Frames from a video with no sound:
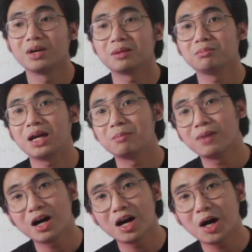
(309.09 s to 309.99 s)
But my
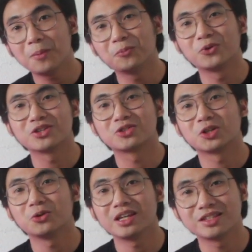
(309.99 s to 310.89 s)
mom was
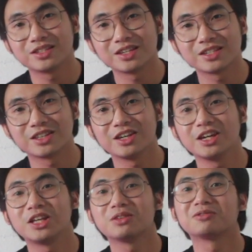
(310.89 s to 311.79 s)
so
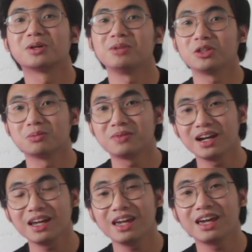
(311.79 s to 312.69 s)
insistent for me to
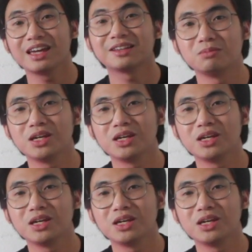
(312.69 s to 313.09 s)
bring it